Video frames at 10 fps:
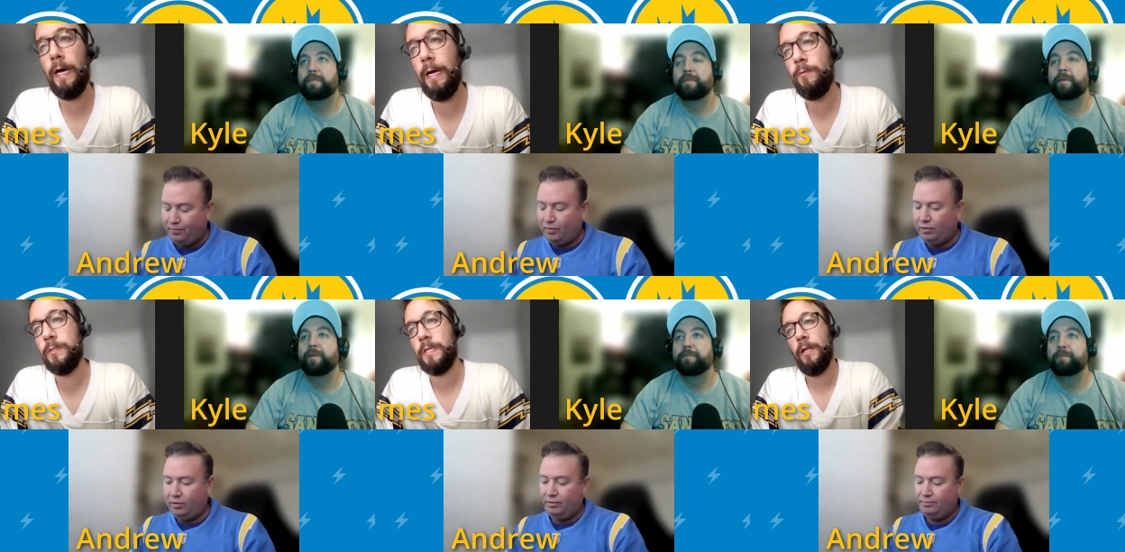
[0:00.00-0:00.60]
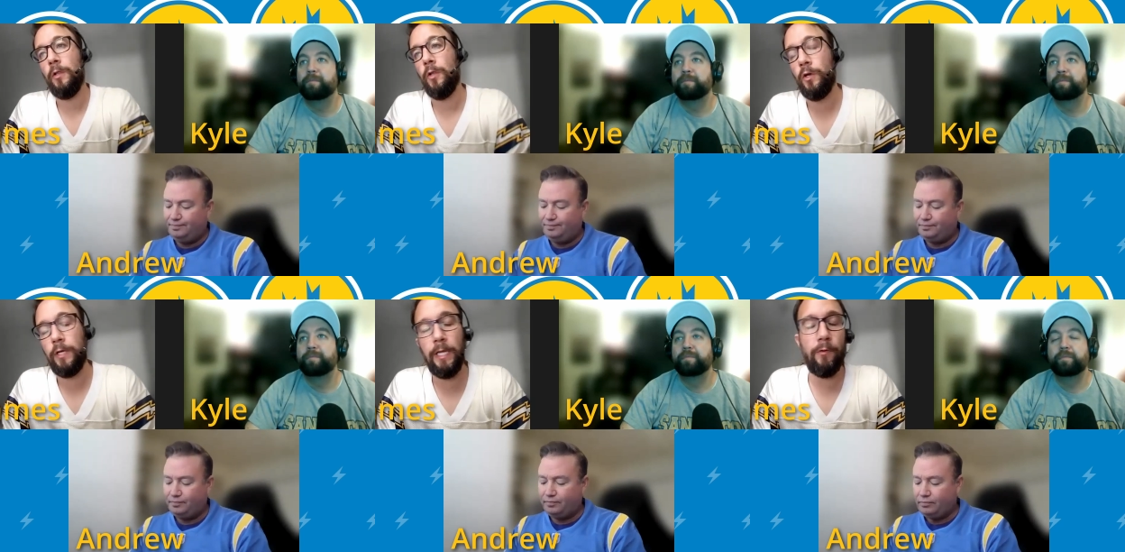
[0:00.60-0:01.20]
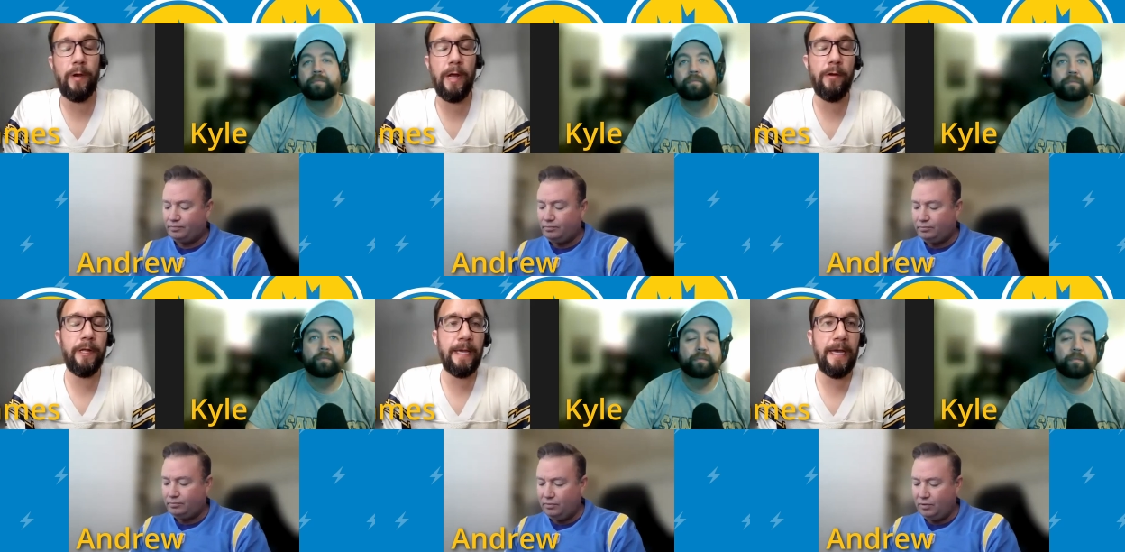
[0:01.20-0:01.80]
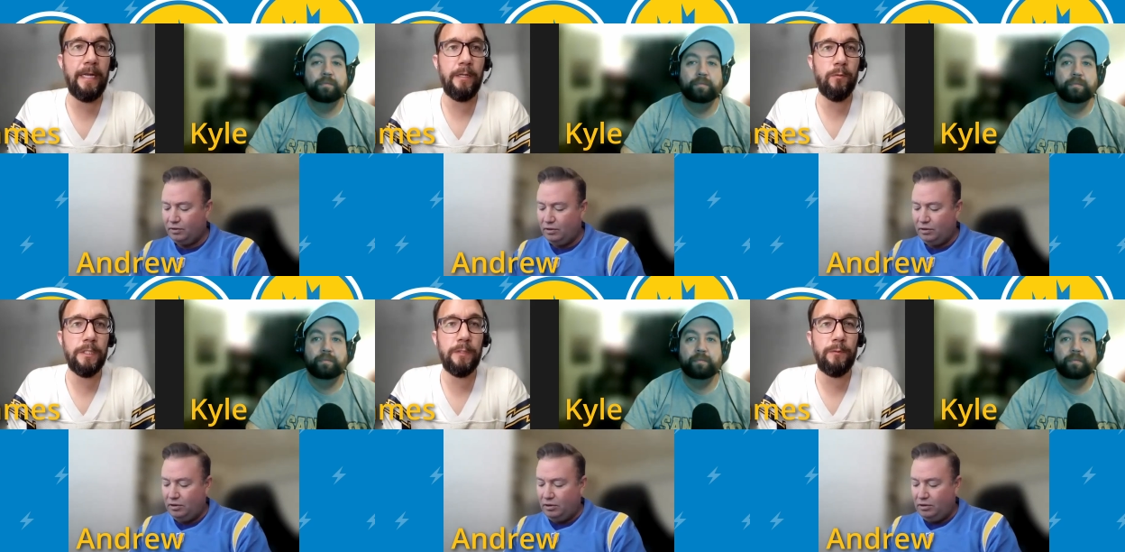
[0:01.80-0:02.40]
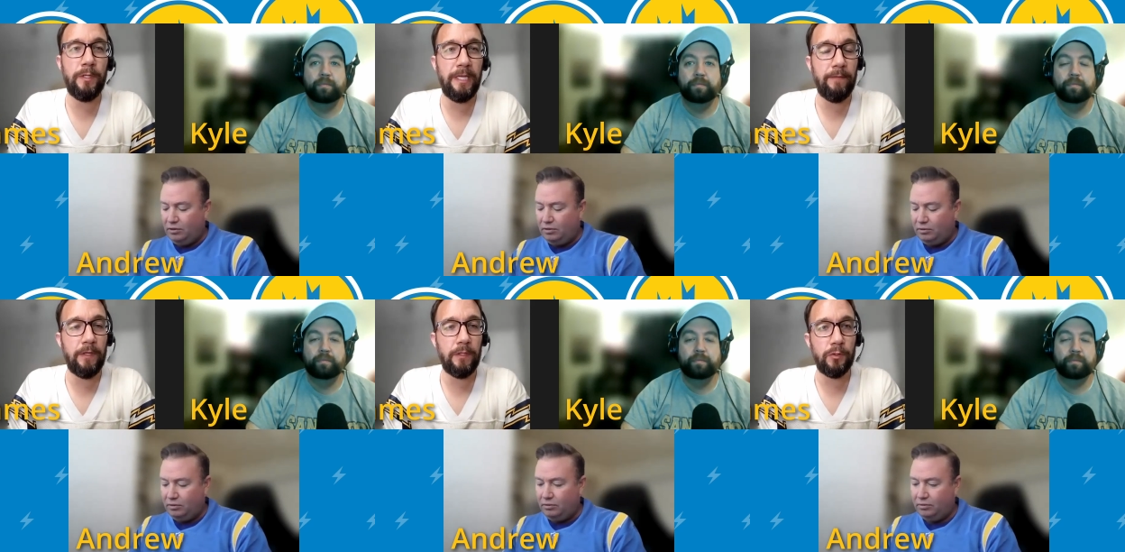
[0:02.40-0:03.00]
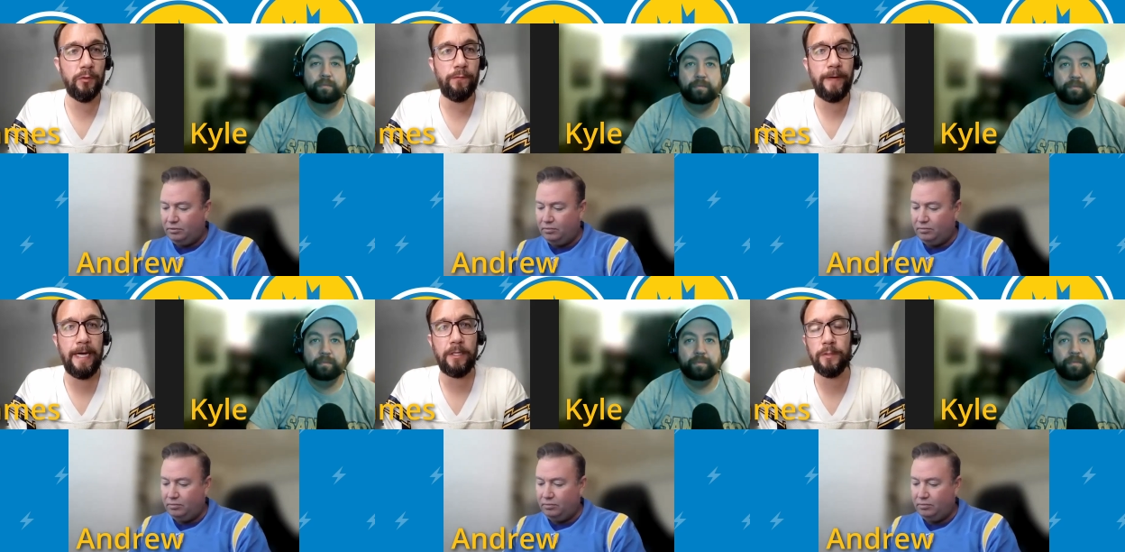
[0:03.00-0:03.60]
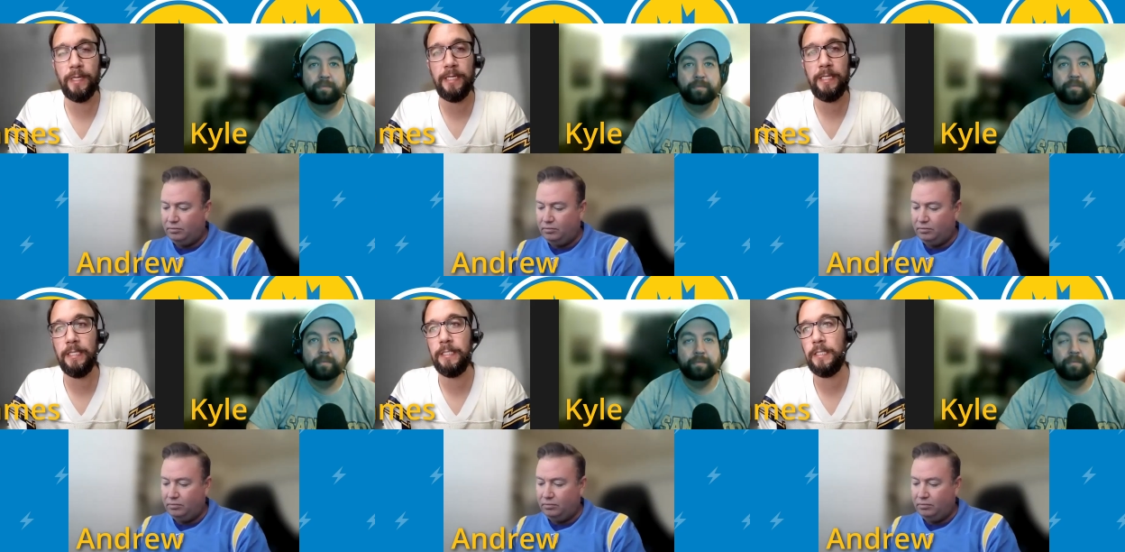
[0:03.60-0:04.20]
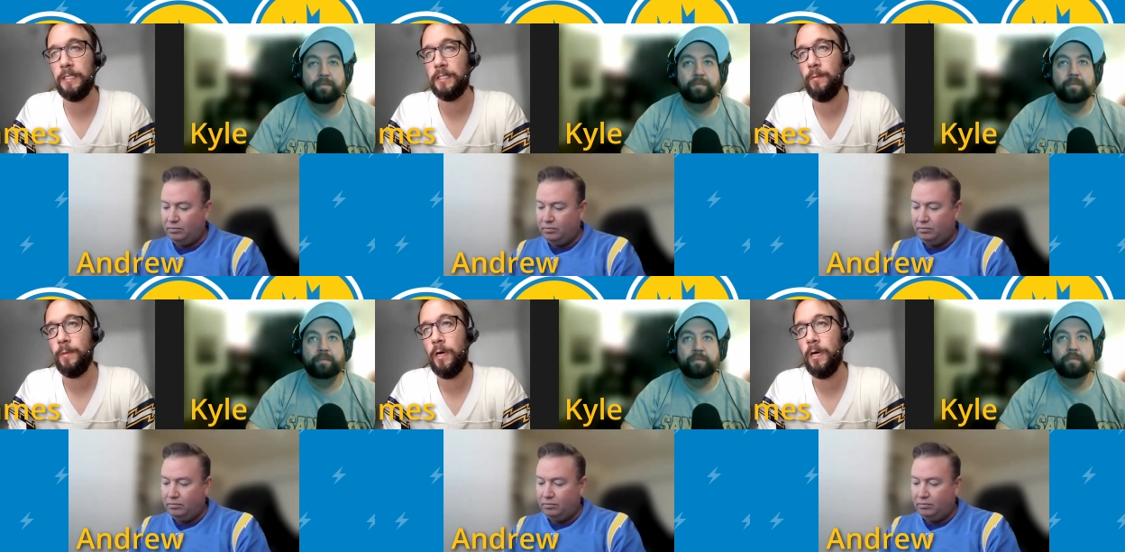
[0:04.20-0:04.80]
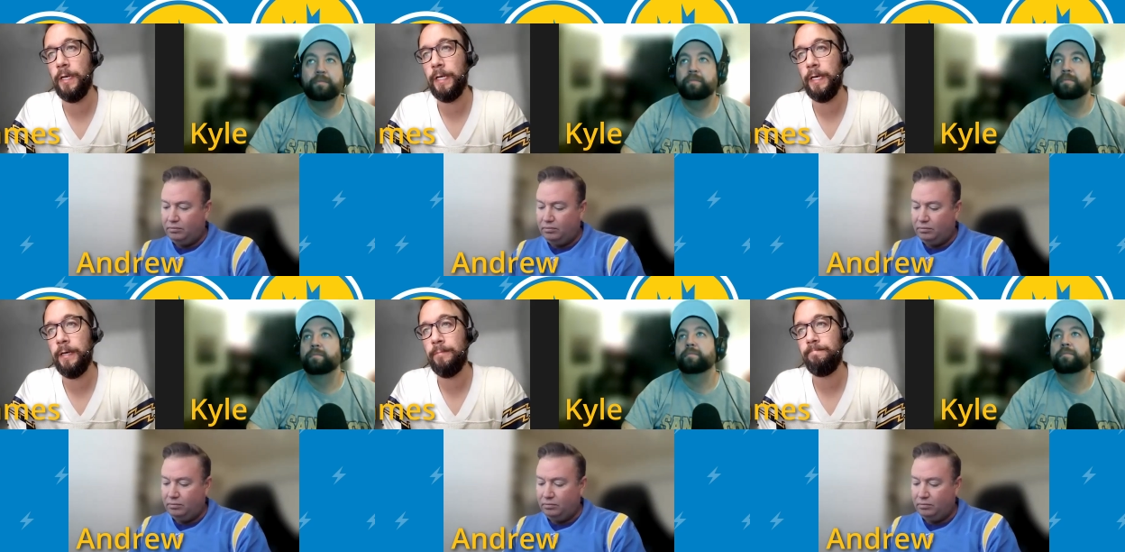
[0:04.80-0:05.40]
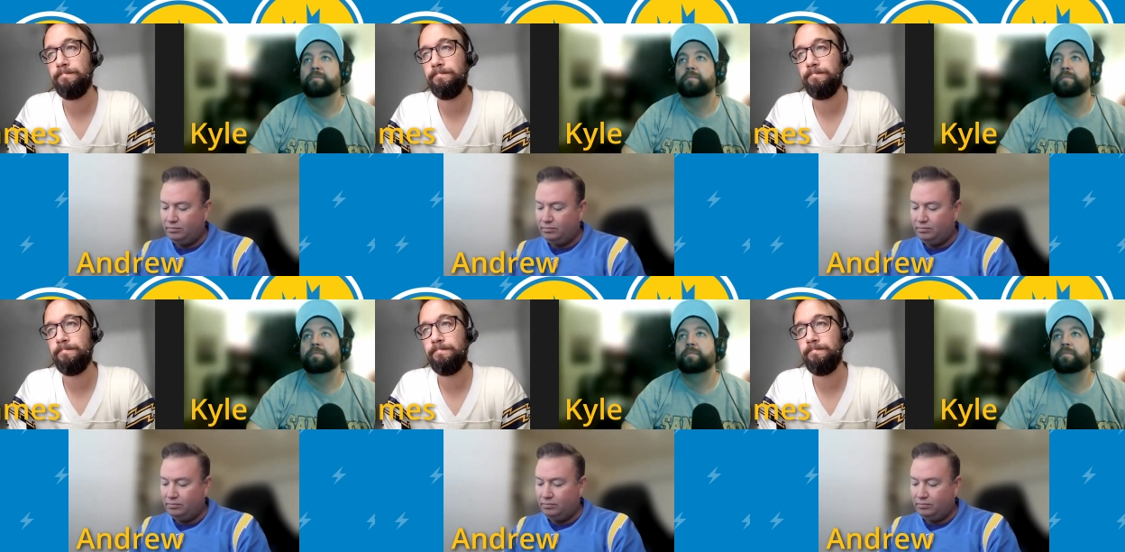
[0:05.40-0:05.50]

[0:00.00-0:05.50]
Speaker 1: I was kind of looking around at that, and it wasn't really giving true factors, but I did see some on um,